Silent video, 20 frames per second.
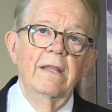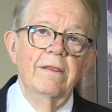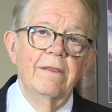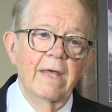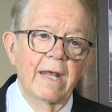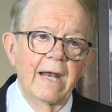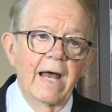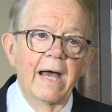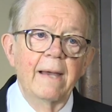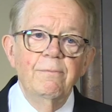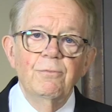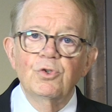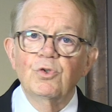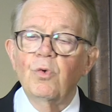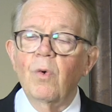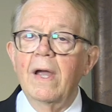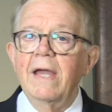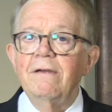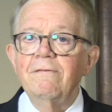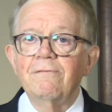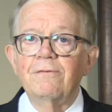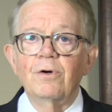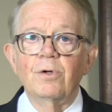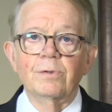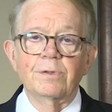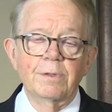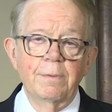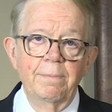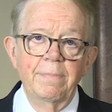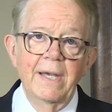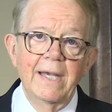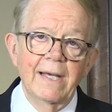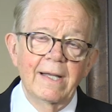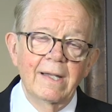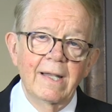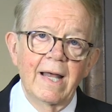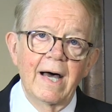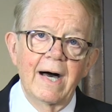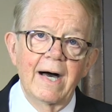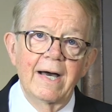that I'm grateful to be
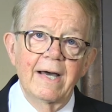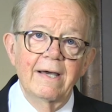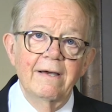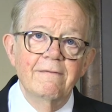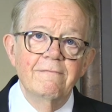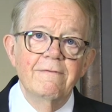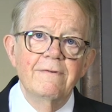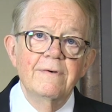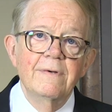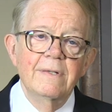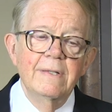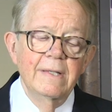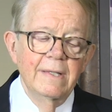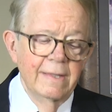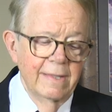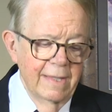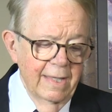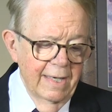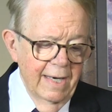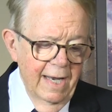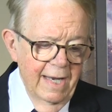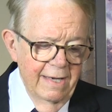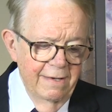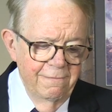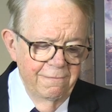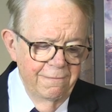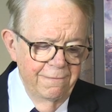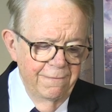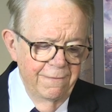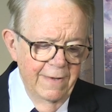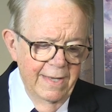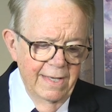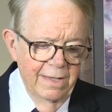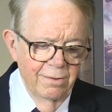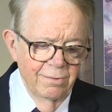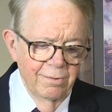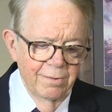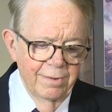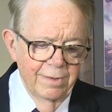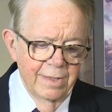alive, that I
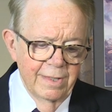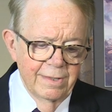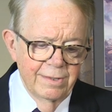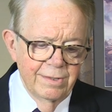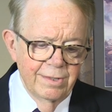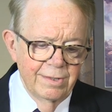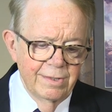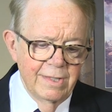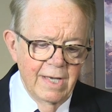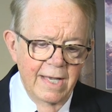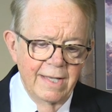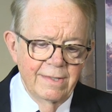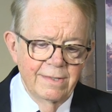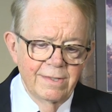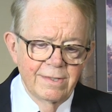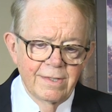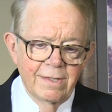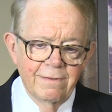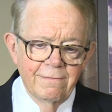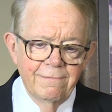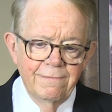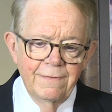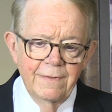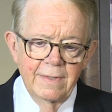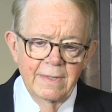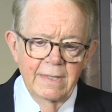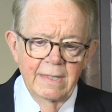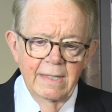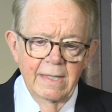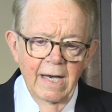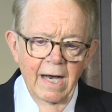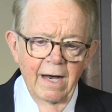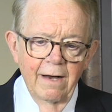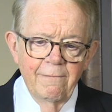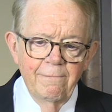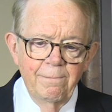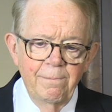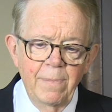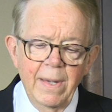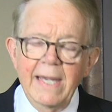feel the sense of,
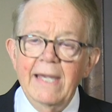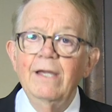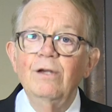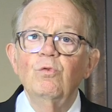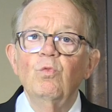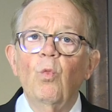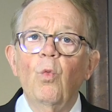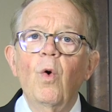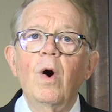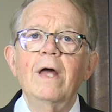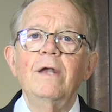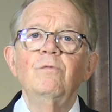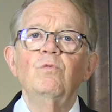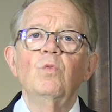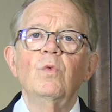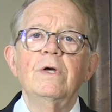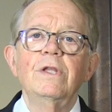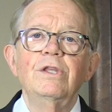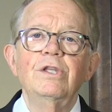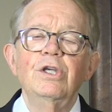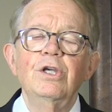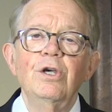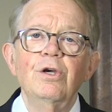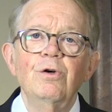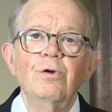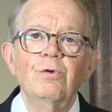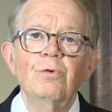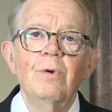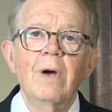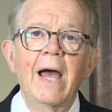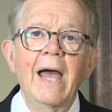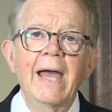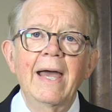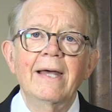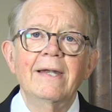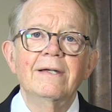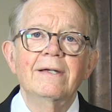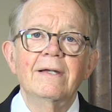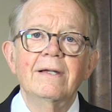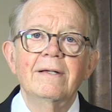of being one with you
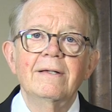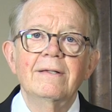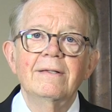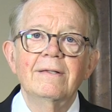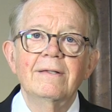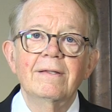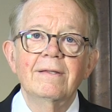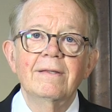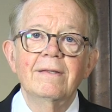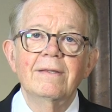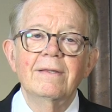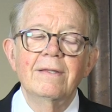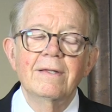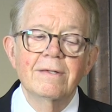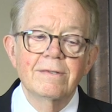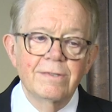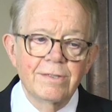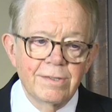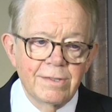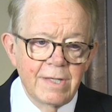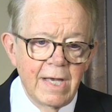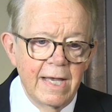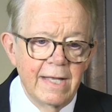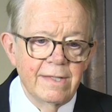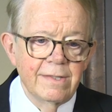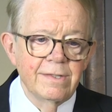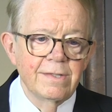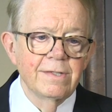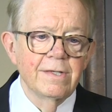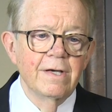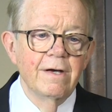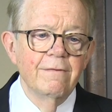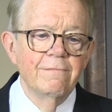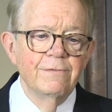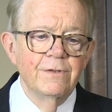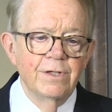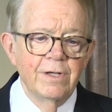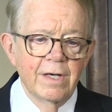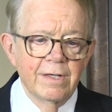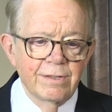and the sense
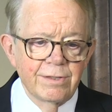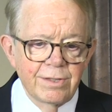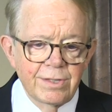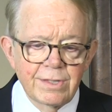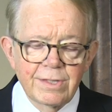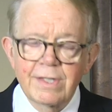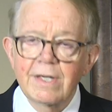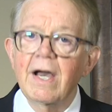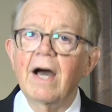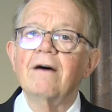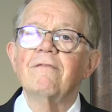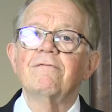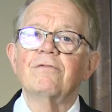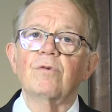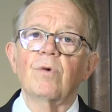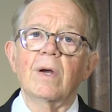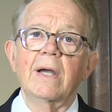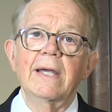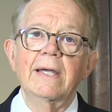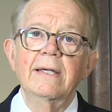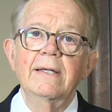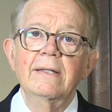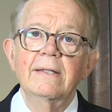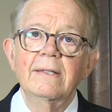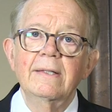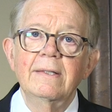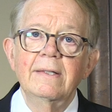of discovery